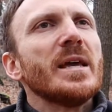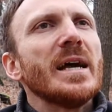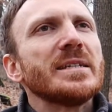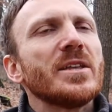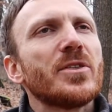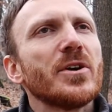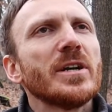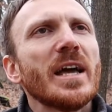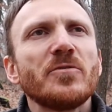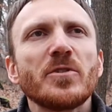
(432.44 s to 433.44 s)
And the
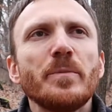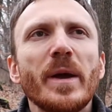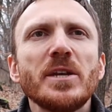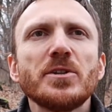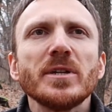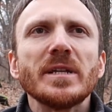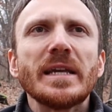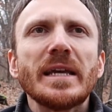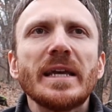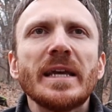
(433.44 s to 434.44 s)
third
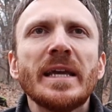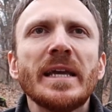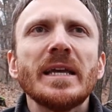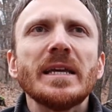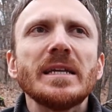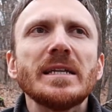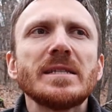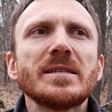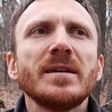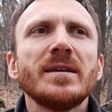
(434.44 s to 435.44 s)
affirmation
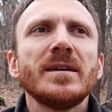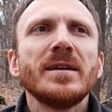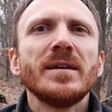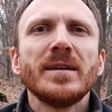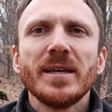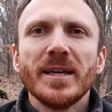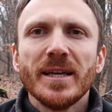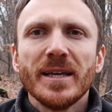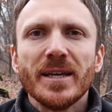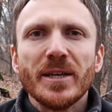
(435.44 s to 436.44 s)
is,
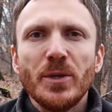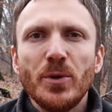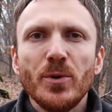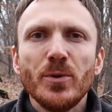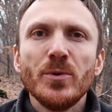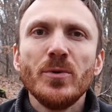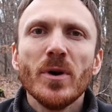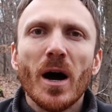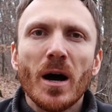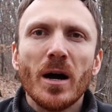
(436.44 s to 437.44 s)

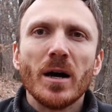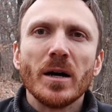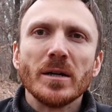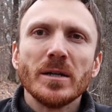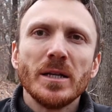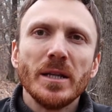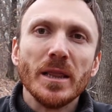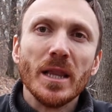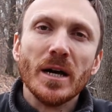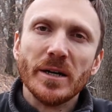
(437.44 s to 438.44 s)
you are
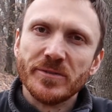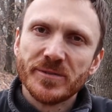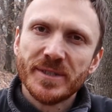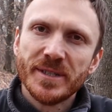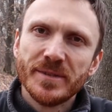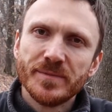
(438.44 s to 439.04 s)
loved.